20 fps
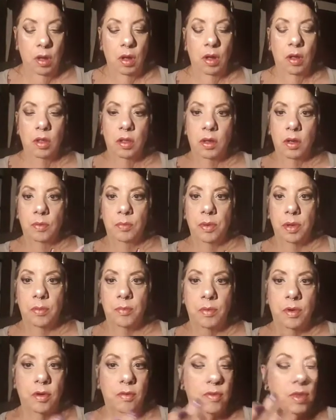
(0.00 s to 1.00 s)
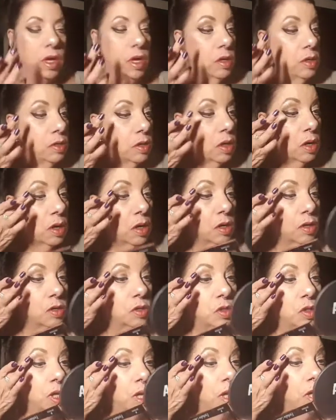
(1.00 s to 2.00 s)
a little bit more of that darker
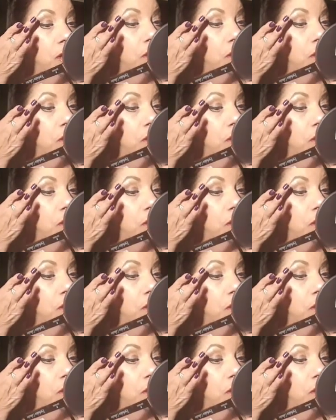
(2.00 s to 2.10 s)
shade.